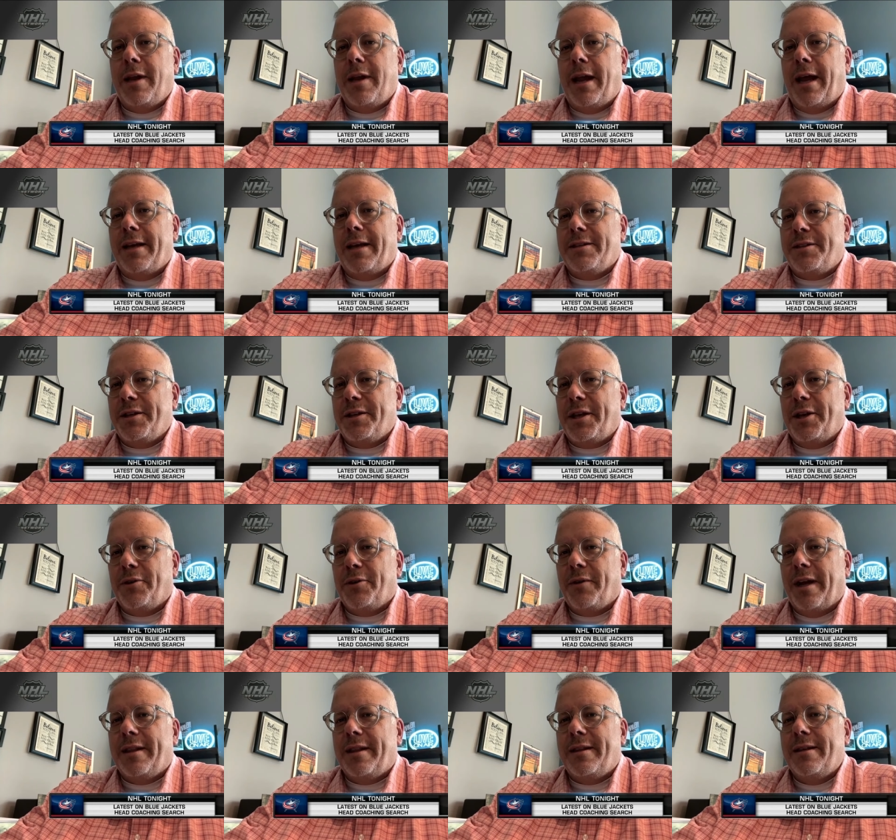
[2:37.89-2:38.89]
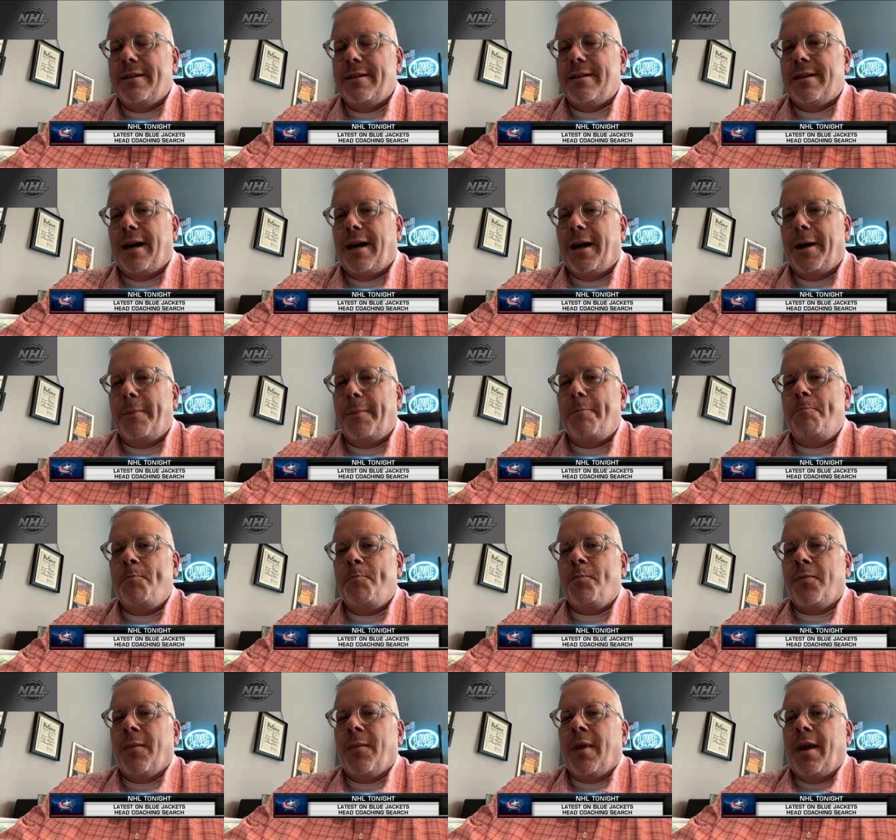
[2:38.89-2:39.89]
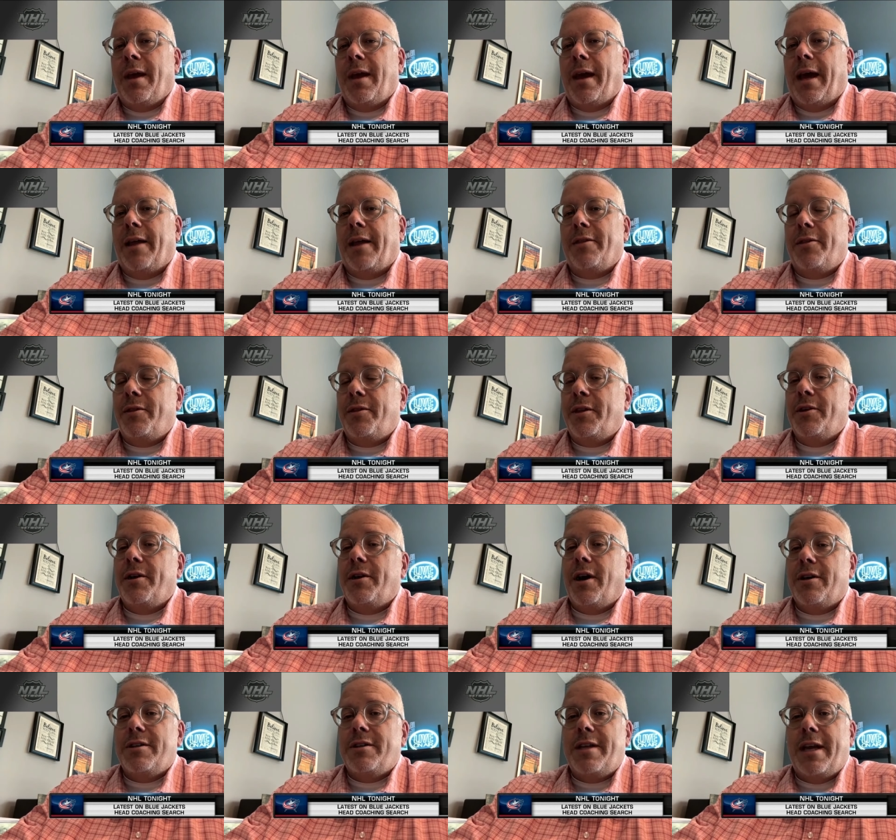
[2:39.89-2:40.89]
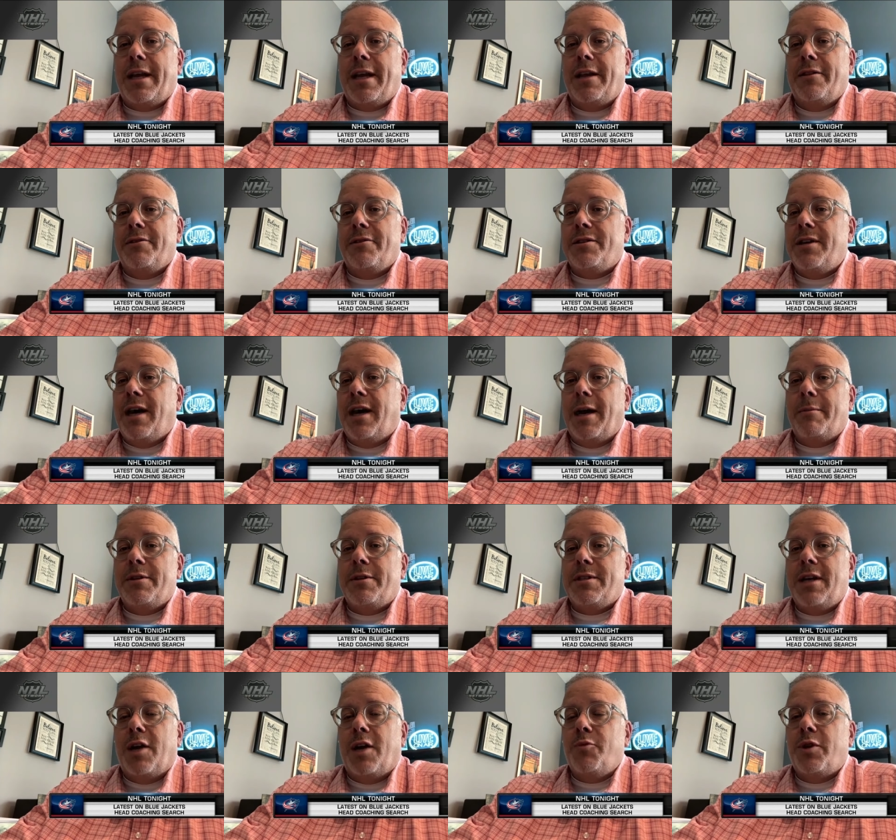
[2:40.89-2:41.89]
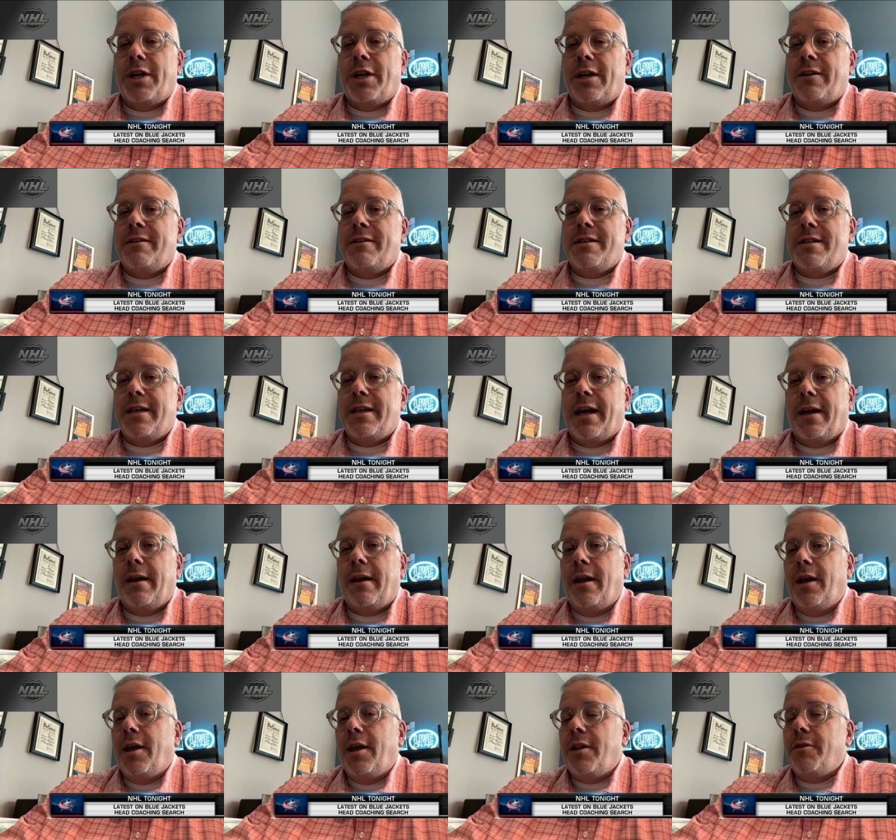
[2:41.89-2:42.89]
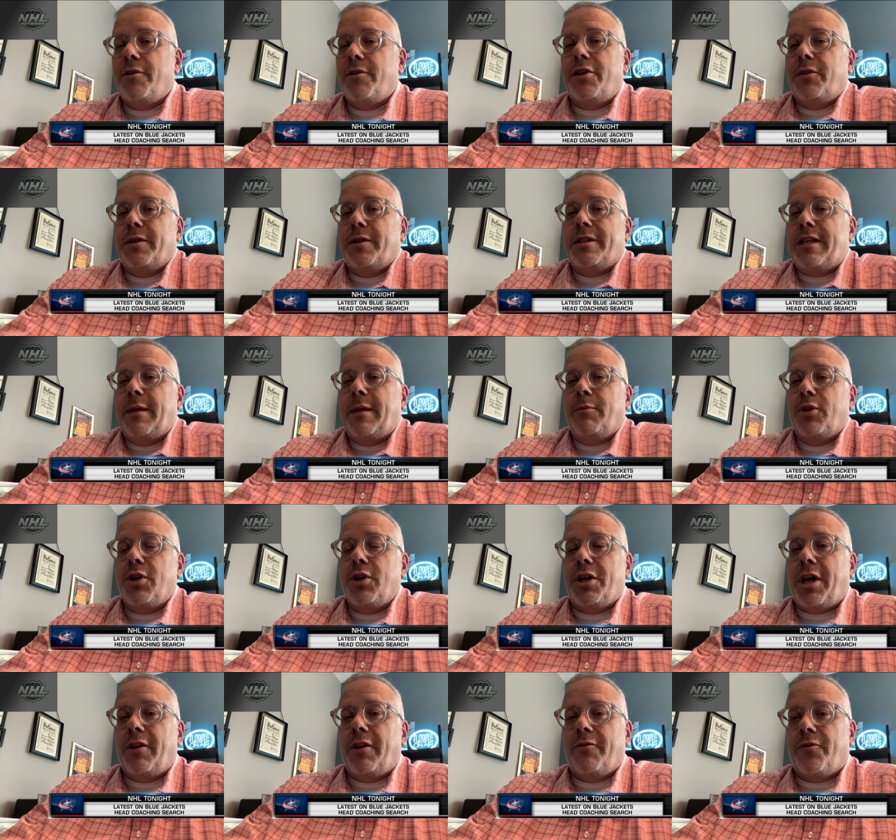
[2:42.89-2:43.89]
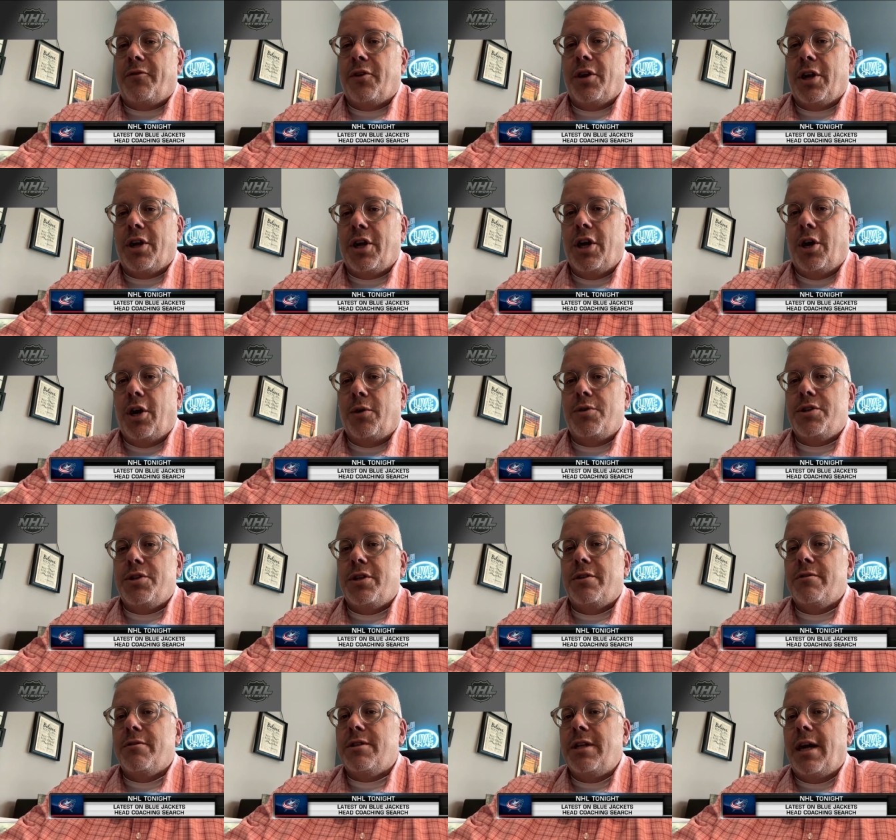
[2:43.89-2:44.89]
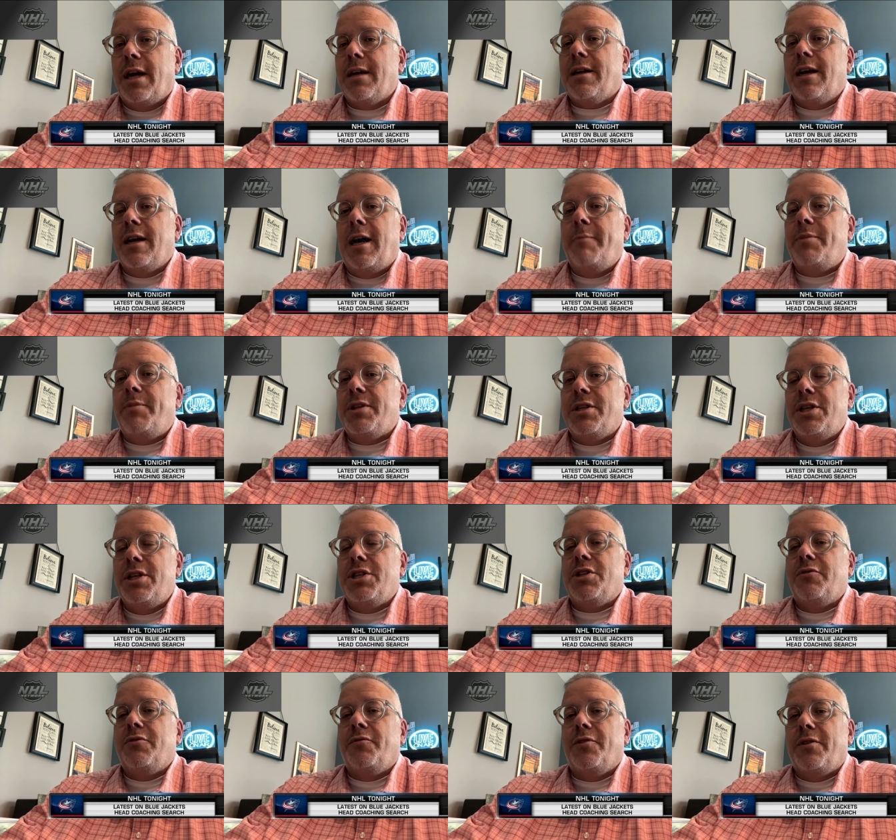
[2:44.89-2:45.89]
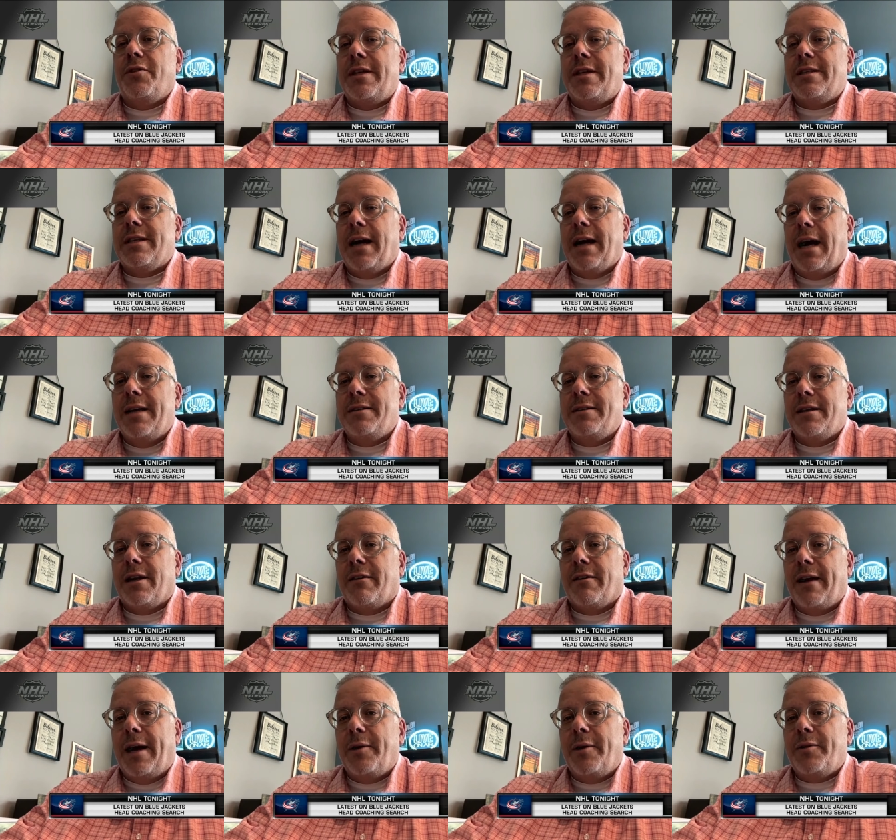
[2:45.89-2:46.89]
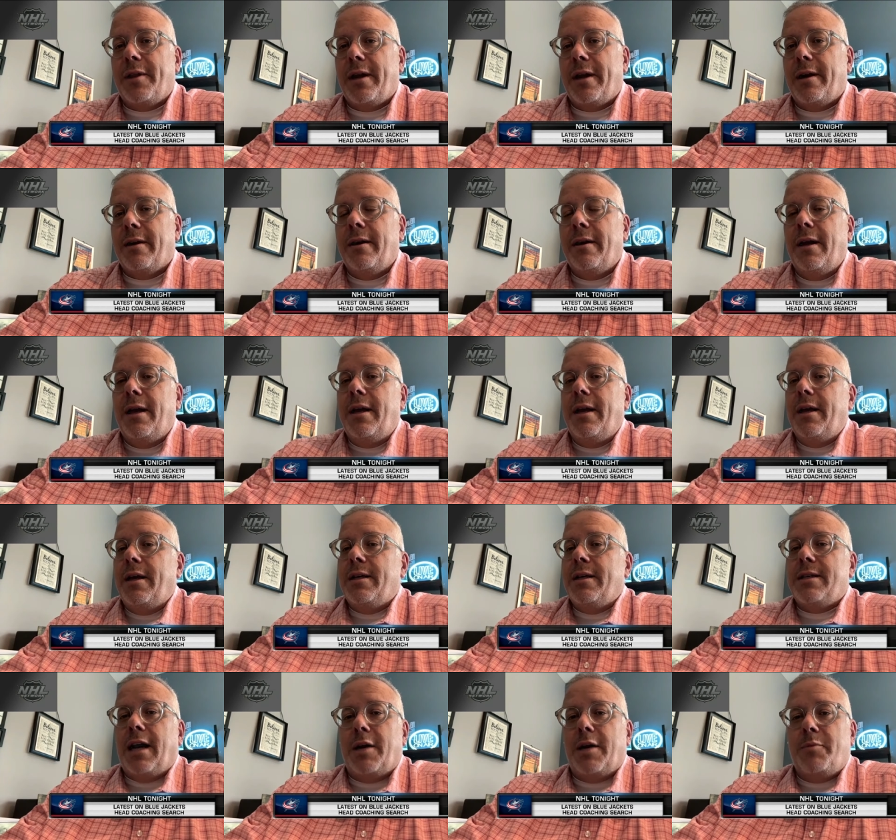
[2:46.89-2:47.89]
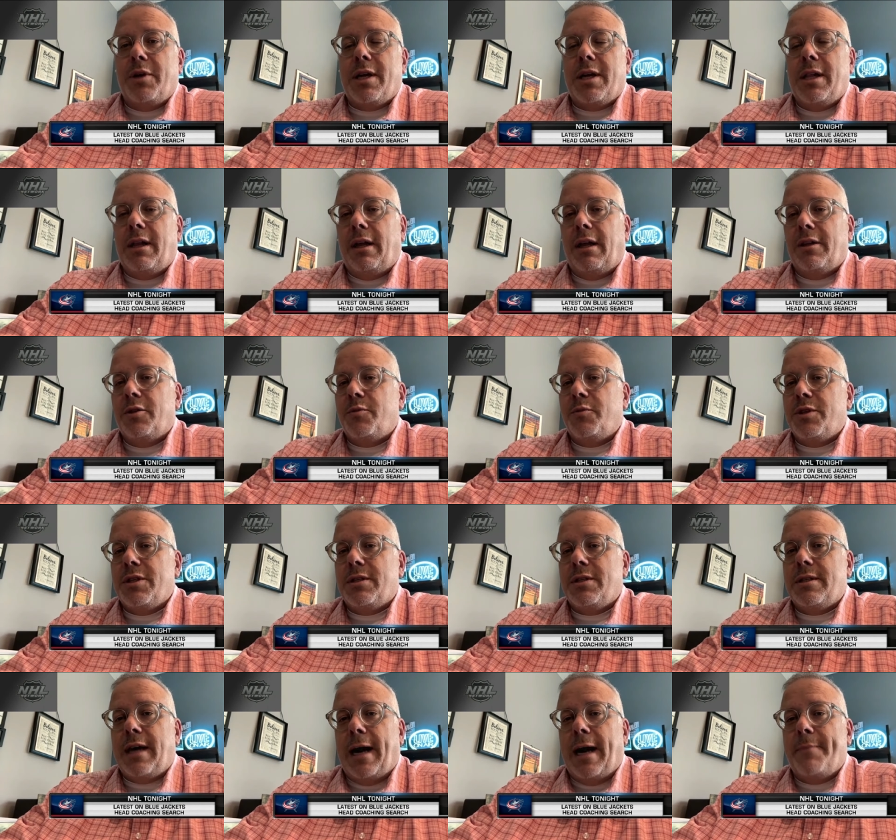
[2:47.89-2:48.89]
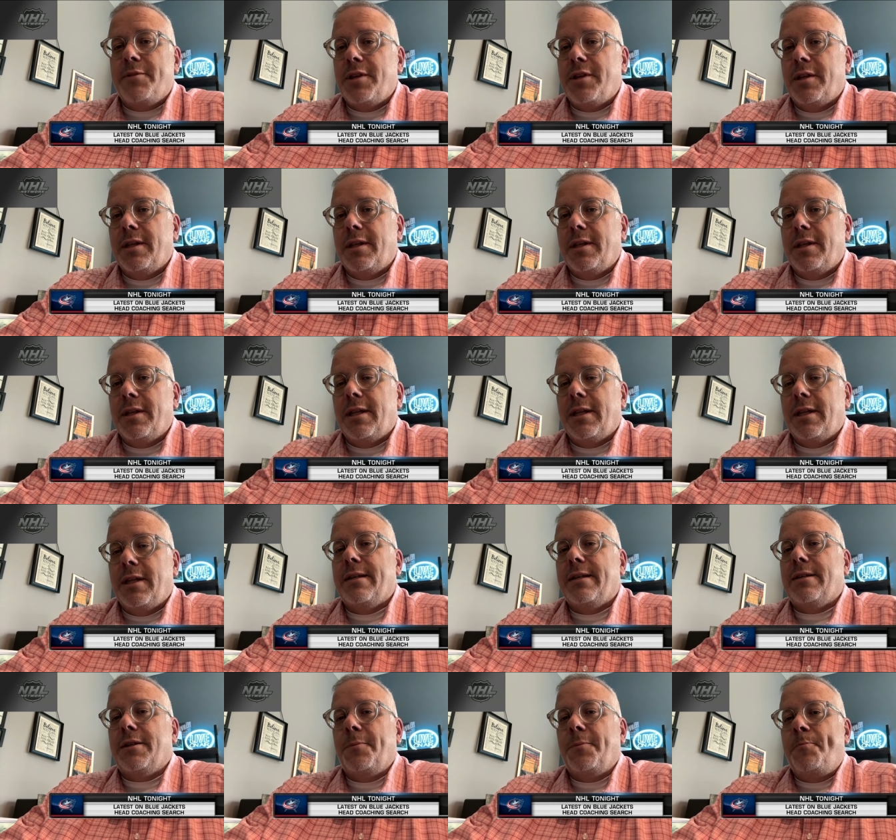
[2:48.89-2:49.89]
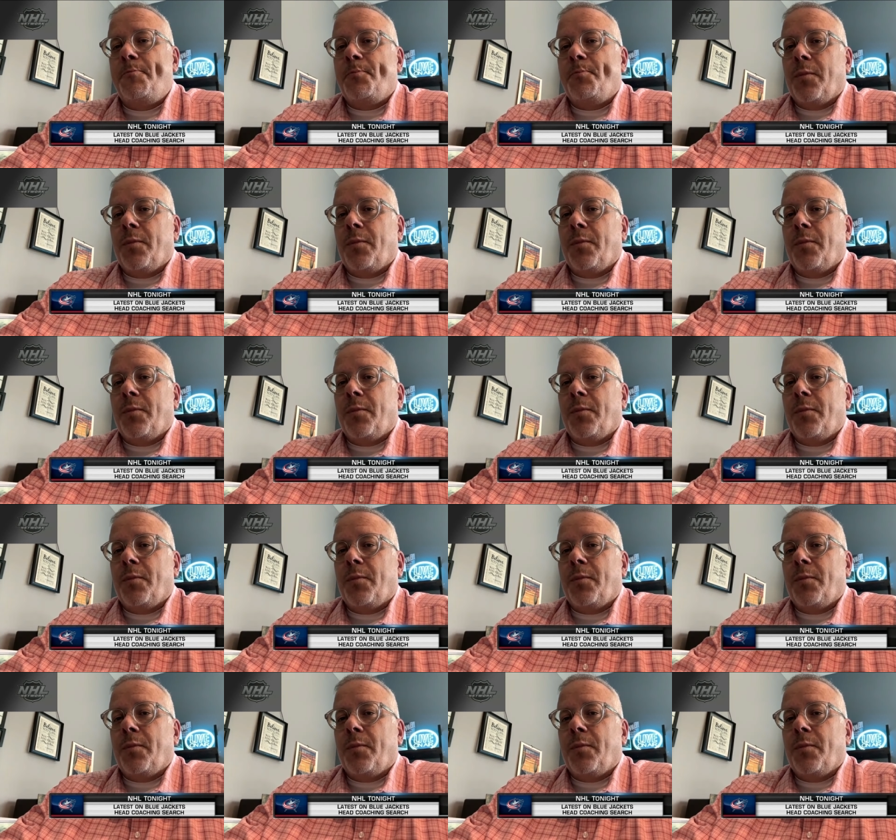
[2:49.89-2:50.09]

that has to get it right this time. And they are taking their time. As Don Waddell has said, they're the only team looking for a coach. There's not competition for these guys that are out there. Todd McLellan was tops on the list.